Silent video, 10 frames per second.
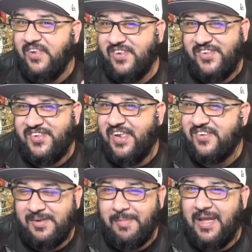a
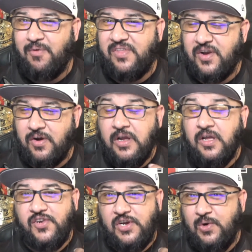sexy man right there.
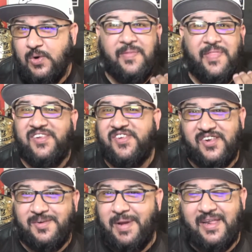2, that
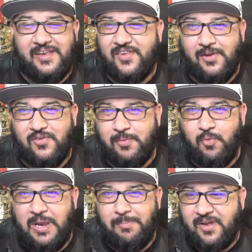sexy man needs to lose some
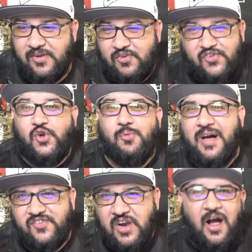weight because there's too
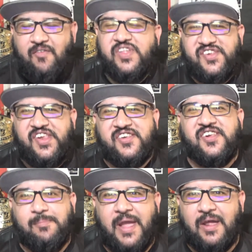much of this
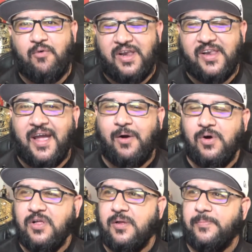sexy man right now.
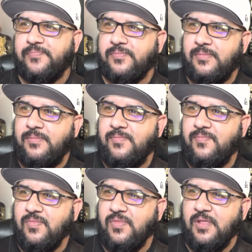
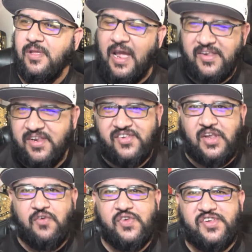I did a
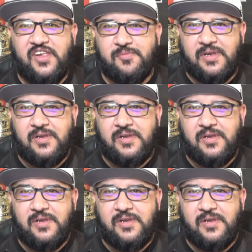self-assessment.